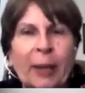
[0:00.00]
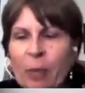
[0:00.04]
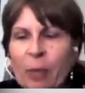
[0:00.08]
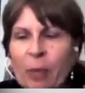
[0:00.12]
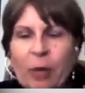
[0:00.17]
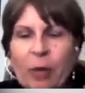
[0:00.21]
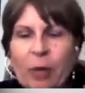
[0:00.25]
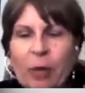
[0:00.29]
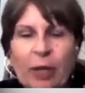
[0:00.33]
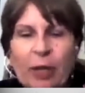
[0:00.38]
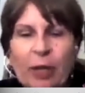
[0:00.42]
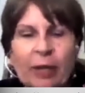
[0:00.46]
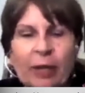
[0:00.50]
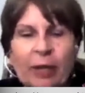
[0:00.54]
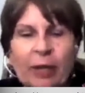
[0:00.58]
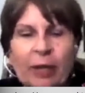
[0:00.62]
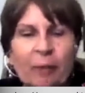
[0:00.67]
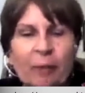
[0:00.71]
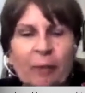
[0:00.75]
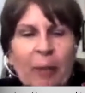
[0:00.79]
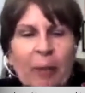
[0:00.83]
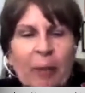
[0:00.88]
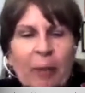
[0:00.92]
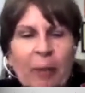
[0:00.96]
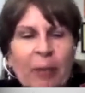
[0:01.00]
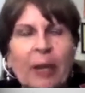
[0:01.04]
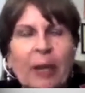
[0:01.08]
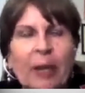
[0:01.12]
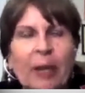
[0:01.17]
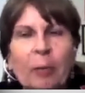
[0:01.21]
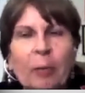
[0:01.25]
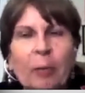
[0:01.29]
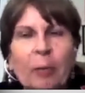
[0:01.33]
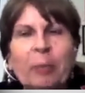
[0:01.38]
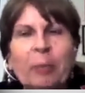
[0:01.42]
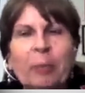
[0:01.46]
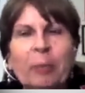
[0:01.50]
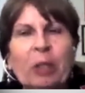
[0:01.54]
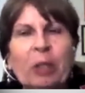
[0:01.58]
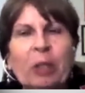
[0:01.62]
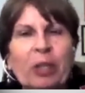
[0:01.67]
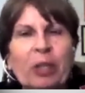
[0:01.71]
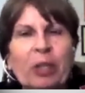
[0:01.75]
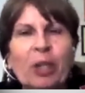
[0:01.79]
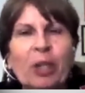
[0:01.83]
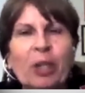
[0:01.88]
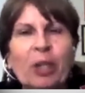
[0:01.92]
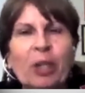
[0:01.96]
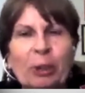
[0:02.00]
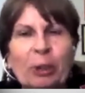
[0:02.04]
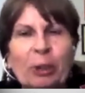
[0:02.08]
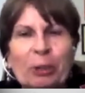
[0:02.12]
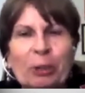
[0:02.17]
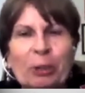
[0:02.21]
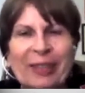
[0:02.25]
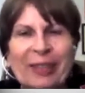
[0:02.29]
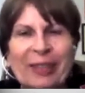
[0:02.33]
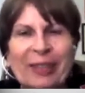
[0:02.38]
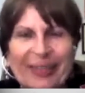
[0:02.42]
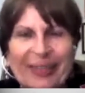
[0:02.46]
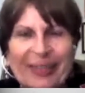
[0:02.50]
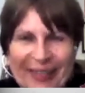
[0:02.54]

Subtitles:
period of maybe a couple million years.